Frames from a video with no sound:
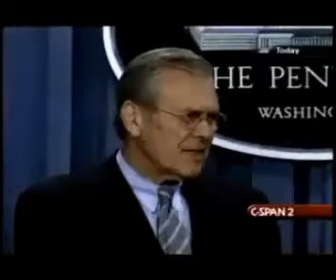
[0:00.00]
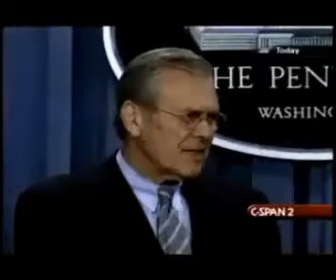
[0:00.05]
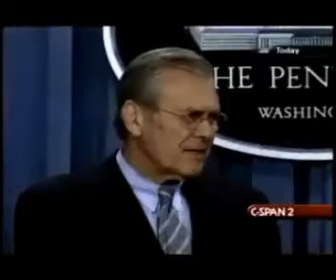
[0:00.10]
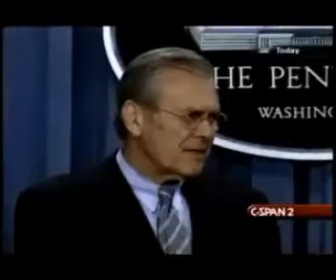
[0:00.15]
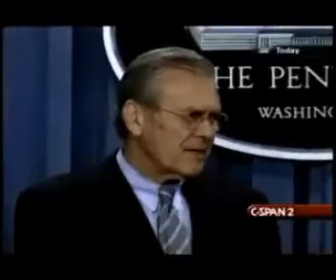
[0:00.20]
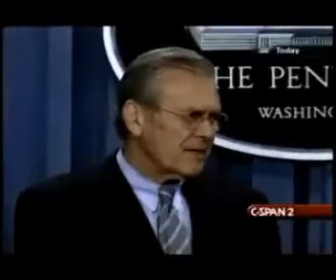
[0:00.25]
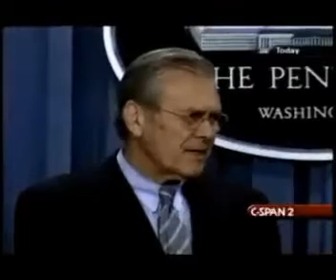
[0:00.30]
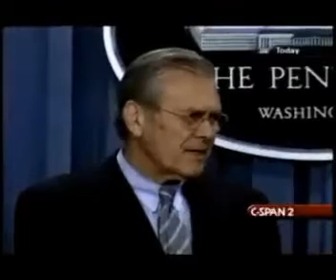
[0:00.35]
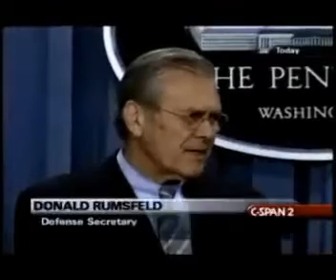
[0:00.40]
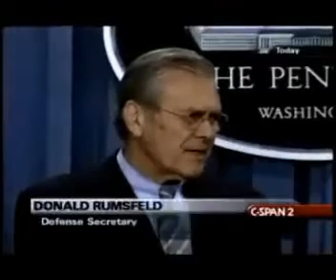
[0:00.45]

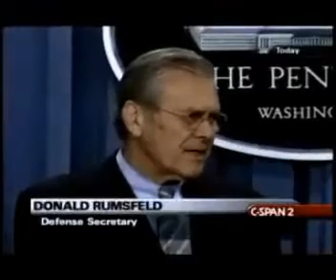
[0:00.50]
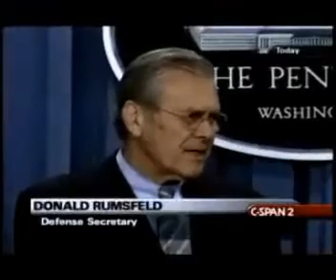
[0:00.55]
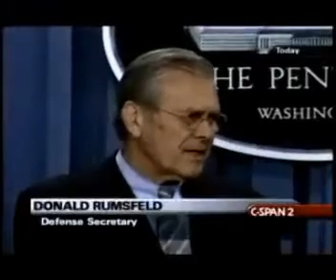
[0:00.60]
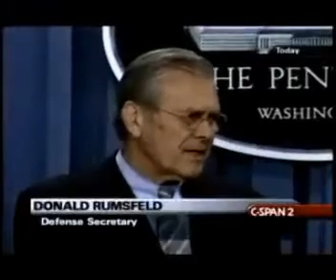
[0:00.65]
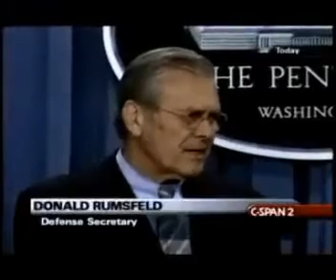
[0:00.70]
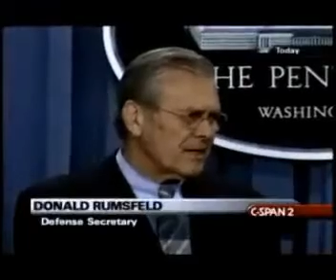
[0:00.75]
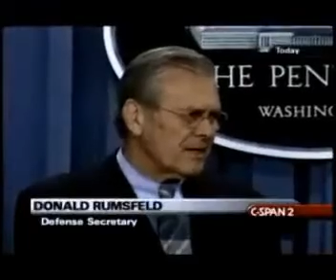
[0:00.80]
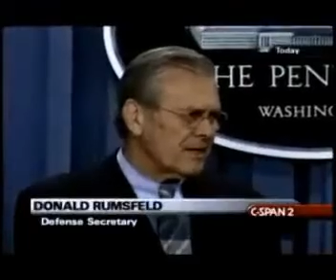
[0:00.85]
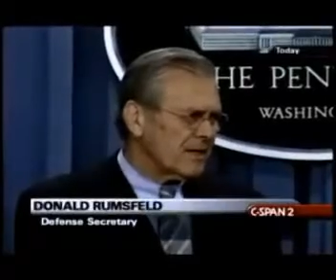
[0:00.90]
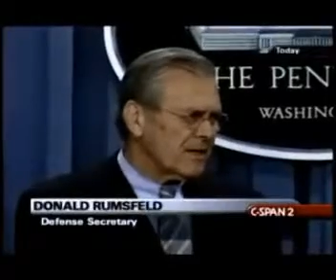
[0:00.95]
contended
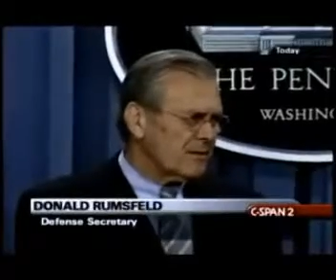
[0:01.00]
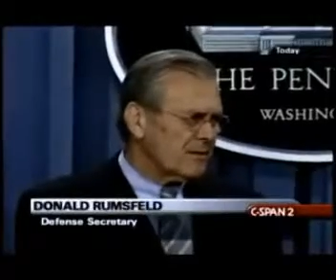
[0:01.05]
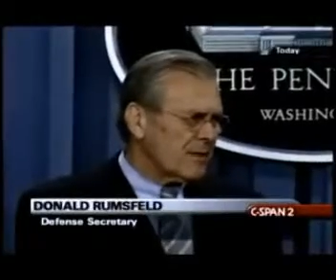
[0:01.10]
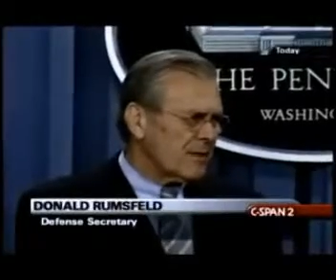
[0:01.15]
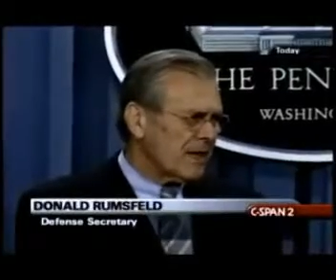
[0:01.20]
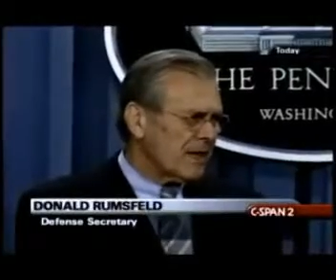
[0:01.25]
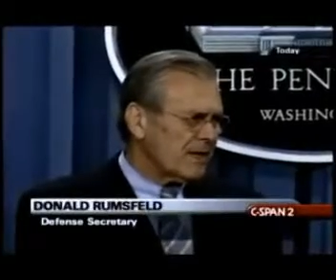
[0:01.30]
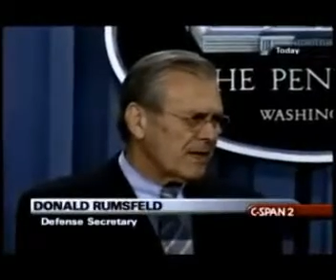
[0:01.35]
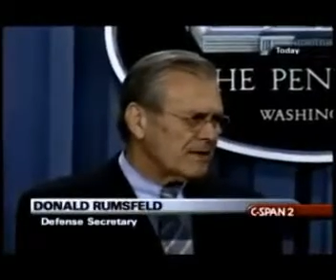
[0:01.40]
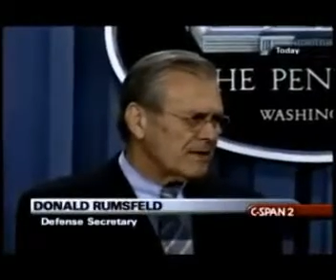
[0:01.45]
that the
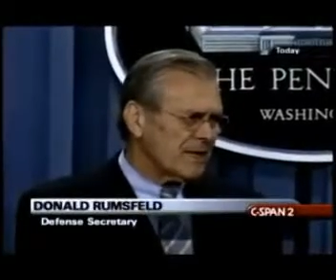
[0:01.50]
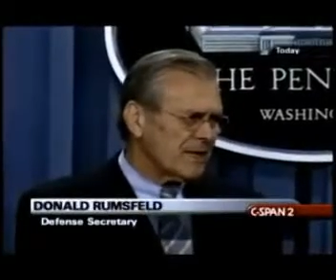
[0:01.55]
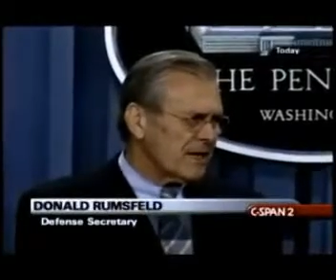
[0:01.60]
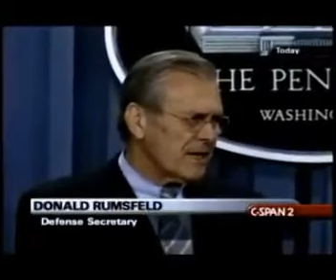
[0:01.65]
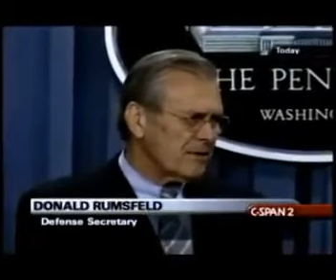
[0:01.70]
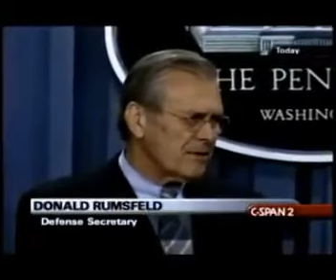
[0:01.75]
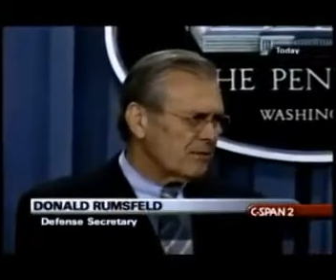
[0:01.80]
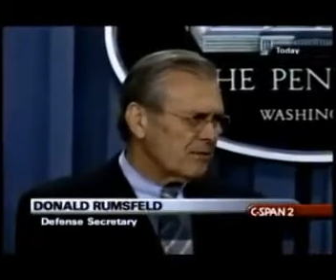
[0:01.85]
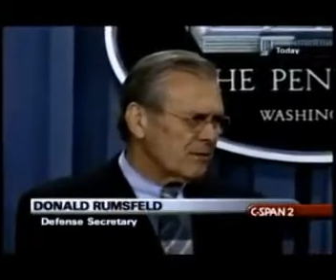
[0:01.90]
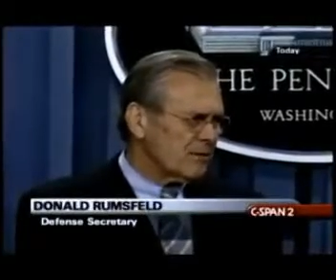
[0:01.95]

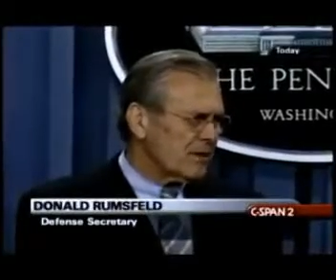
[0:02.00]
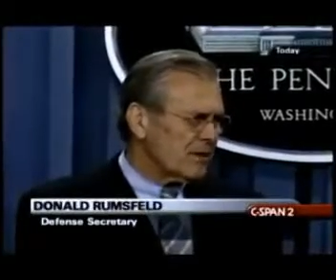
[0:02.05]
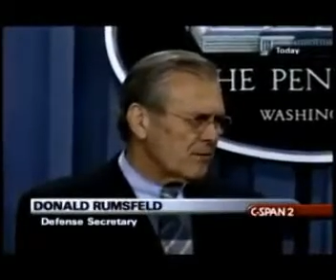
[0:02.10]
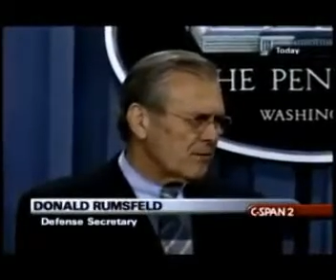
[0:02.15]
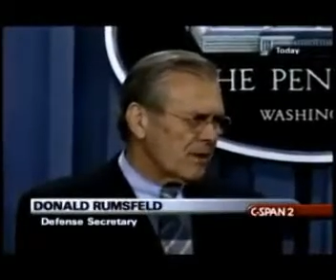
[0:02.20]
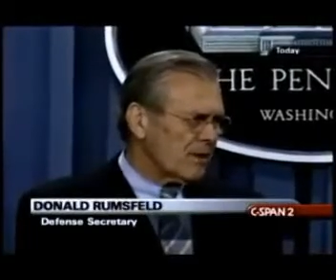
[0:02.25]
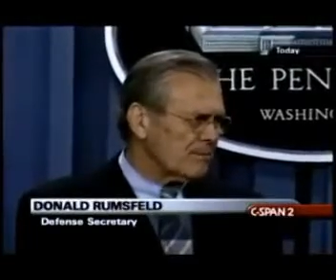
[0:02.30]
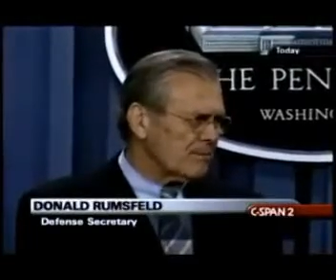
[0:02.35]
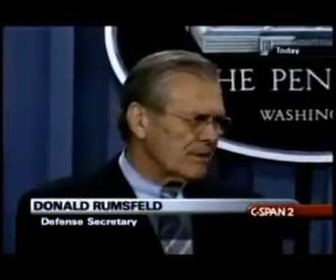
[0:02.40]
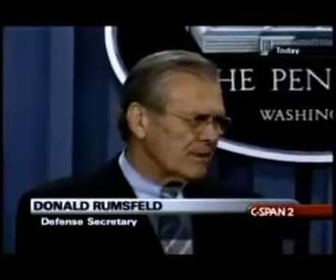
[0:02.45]
Iraqis had
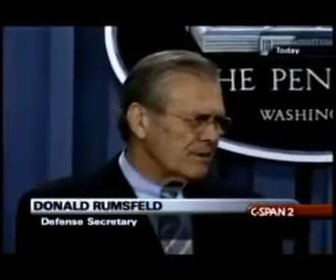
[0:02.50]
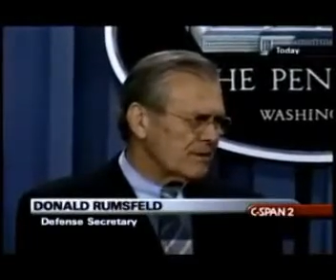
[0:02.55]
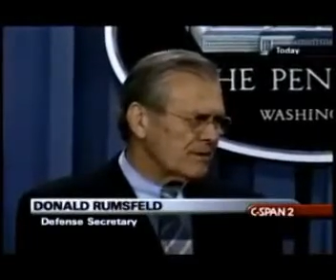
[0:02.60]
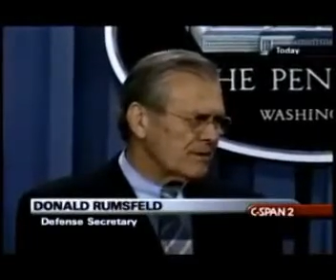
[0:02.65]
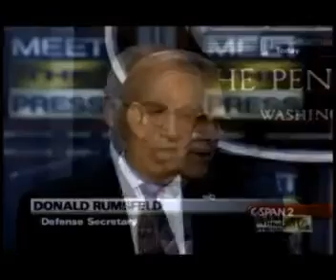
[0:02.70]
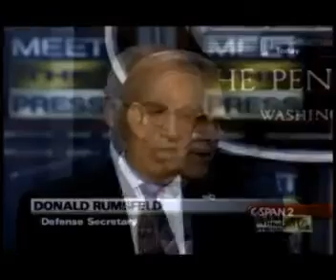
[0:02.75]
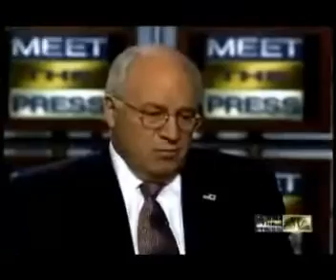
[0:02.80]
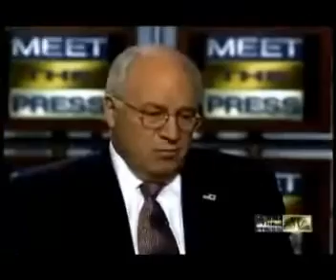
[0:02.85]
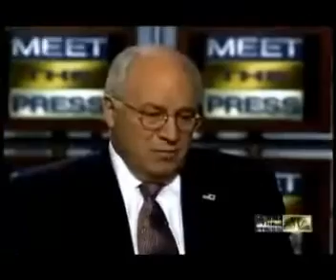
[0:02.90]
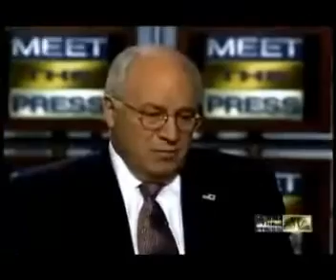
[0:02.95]
nuclear weapons.